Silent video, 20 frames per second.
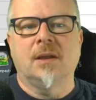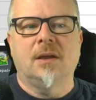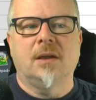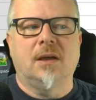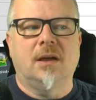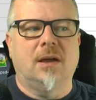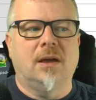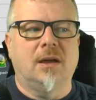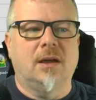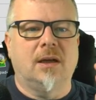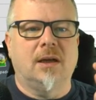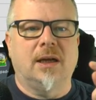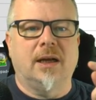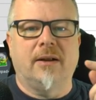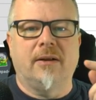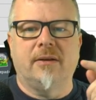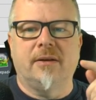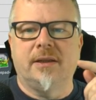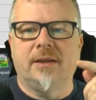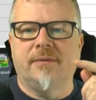
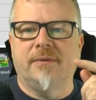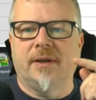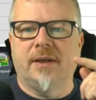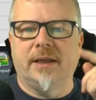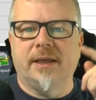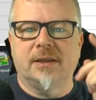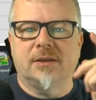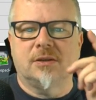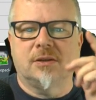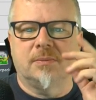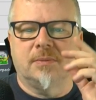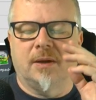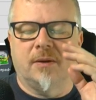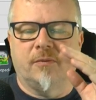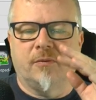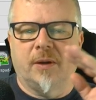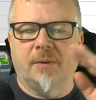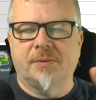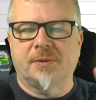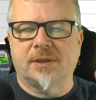I'll leave a link to my
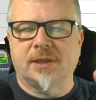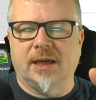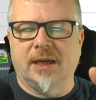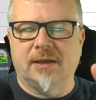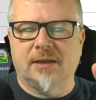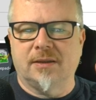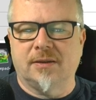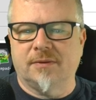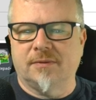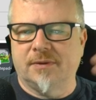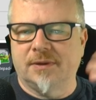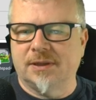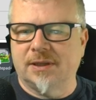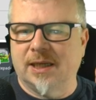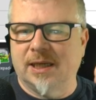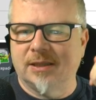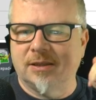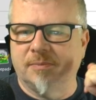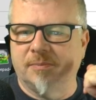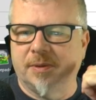website, which
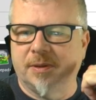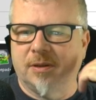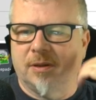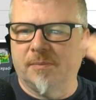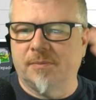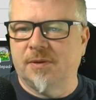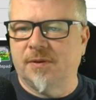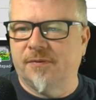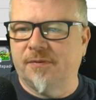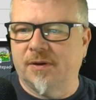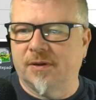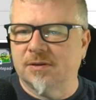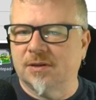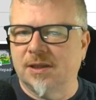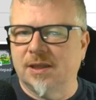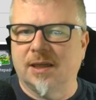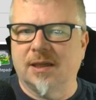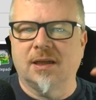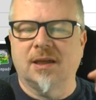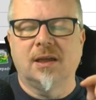hasn't become defunct
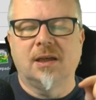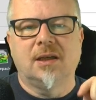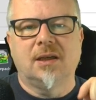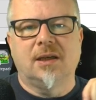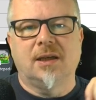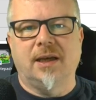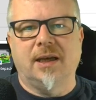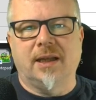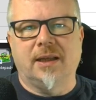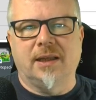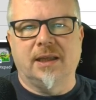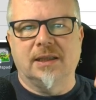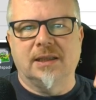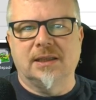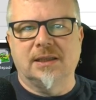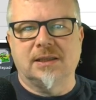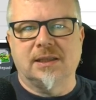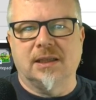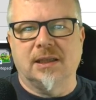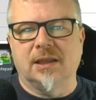yet, and this
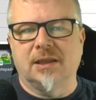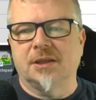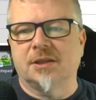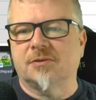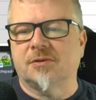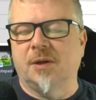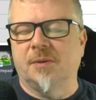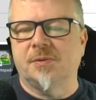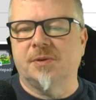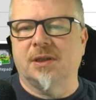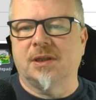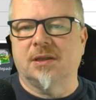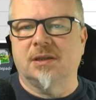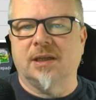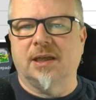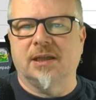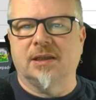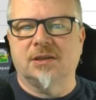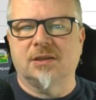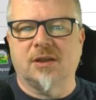is in the description
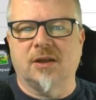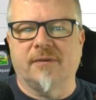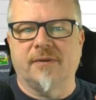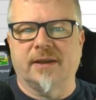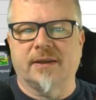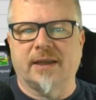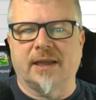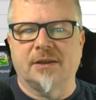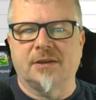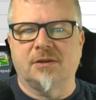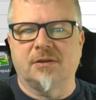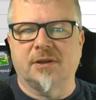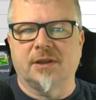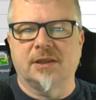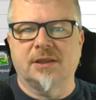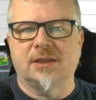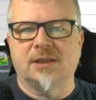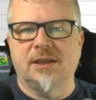and stuff like that, so you can see